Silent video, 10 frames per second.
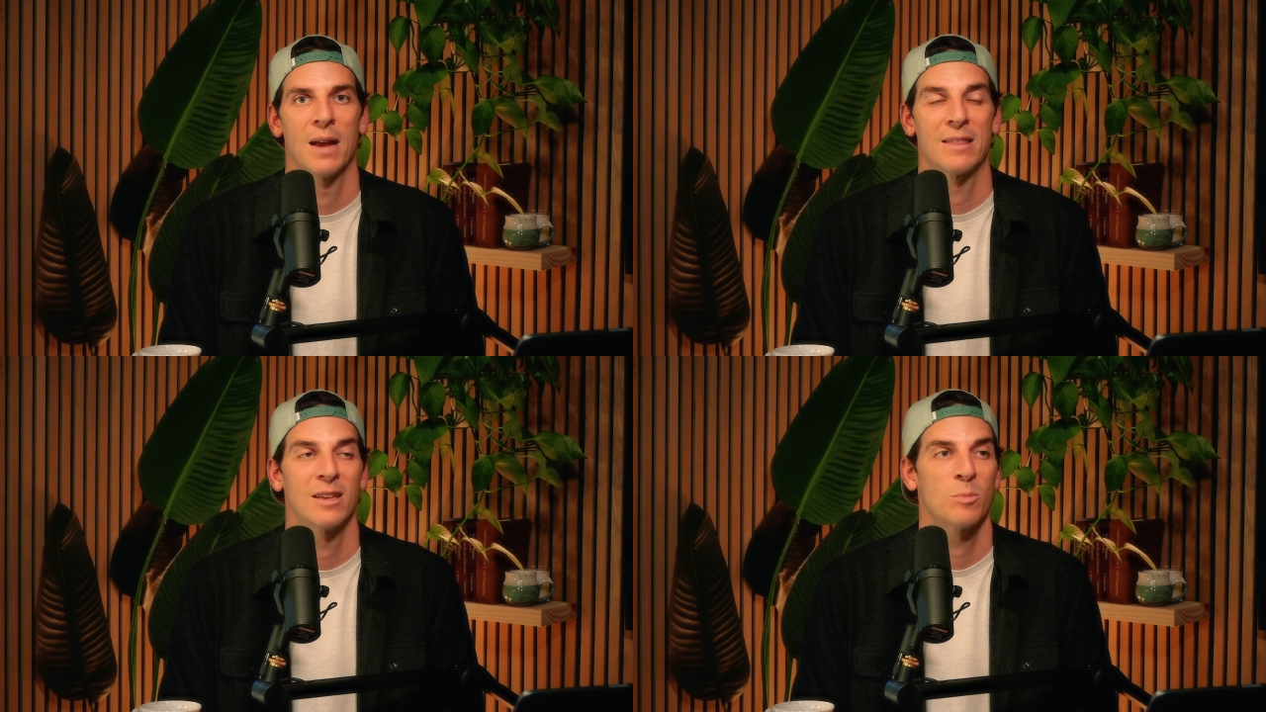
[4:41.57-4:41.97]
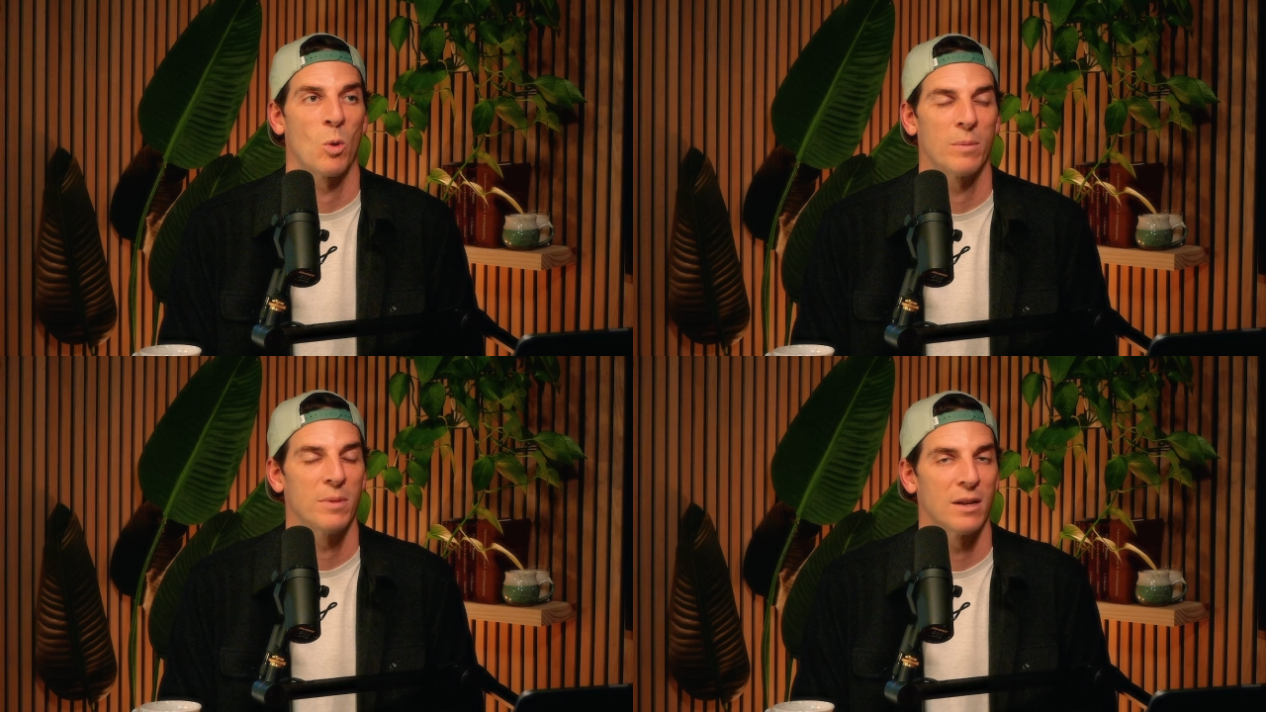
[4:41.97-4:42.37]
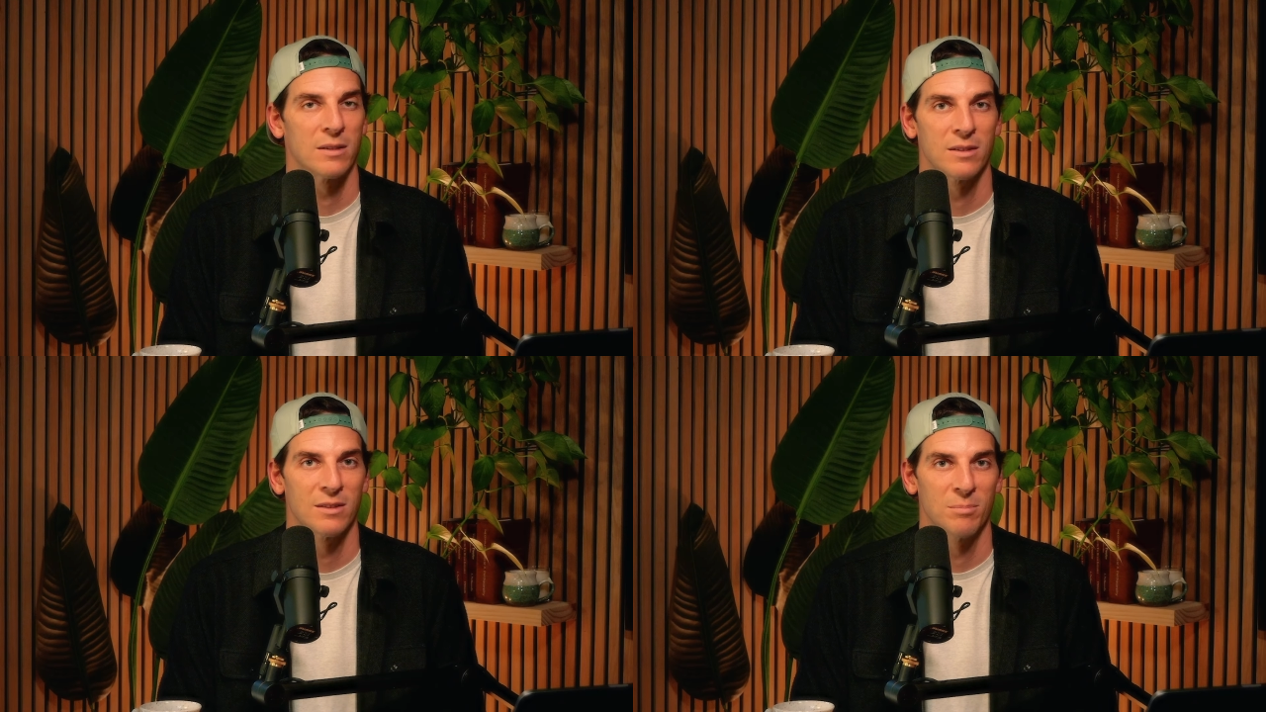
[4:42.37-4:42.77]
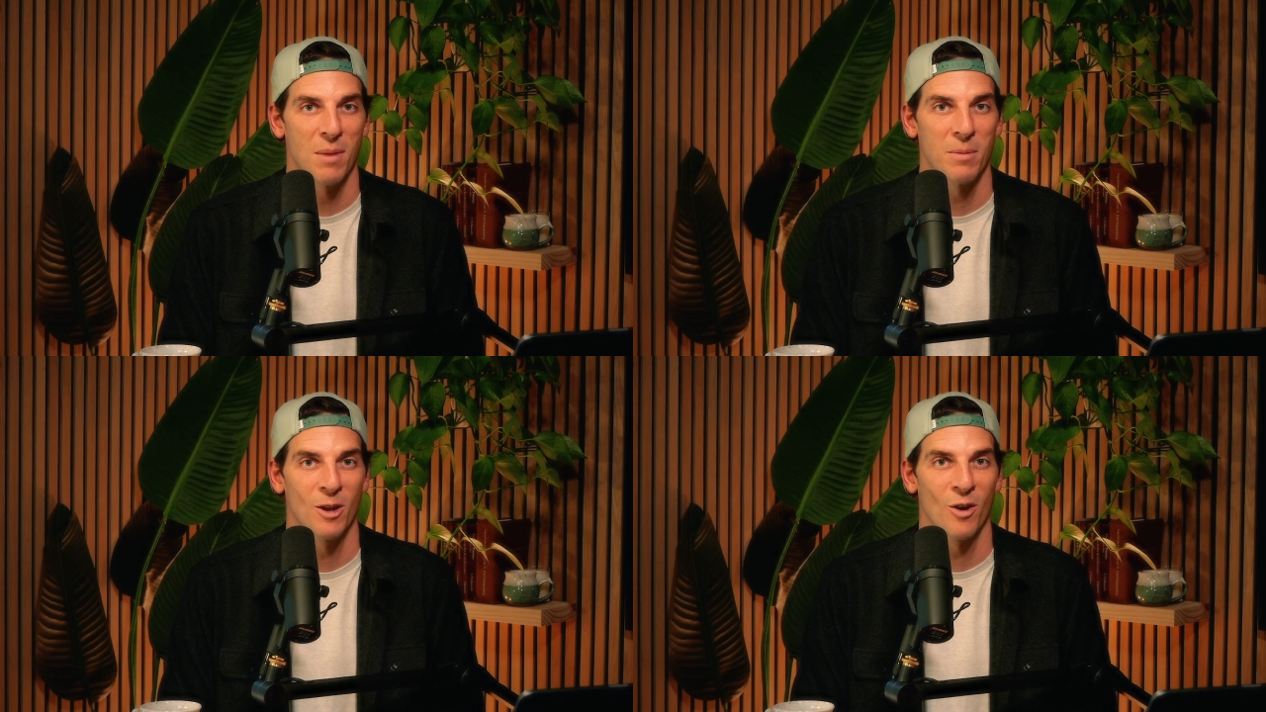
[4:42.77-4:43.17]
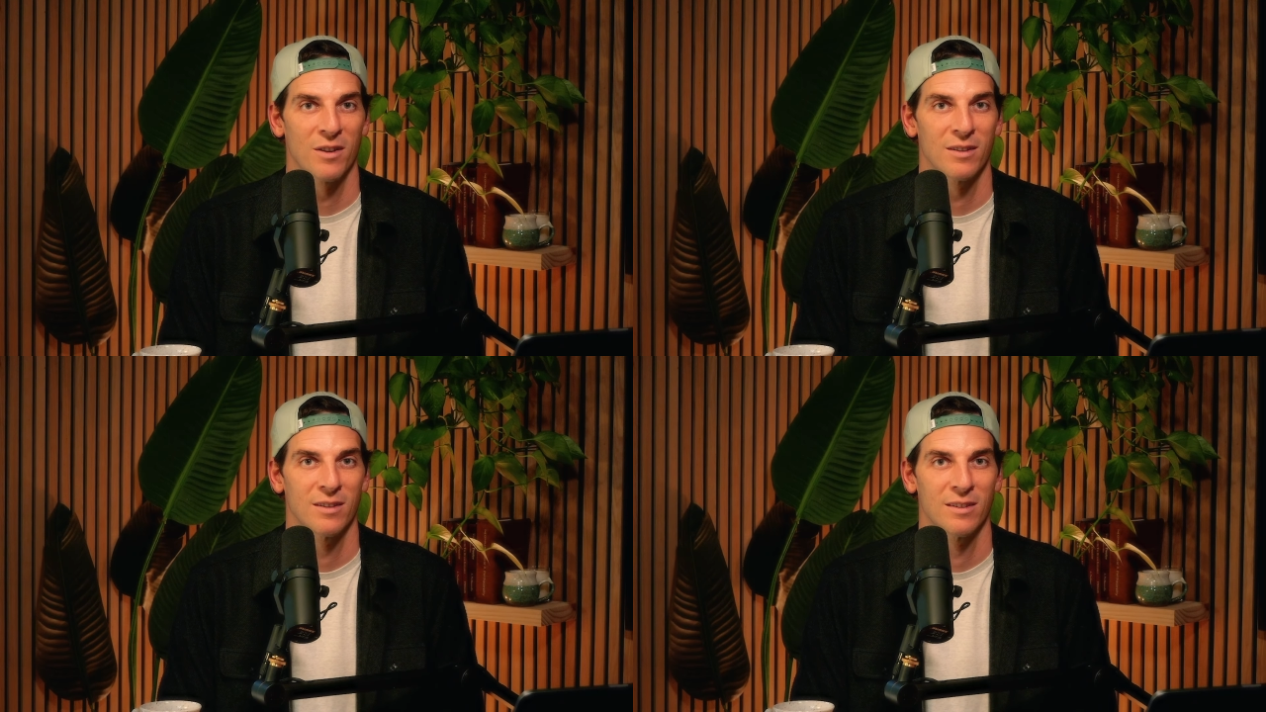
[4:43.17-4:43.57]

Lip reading: at this point, because maybe there aren't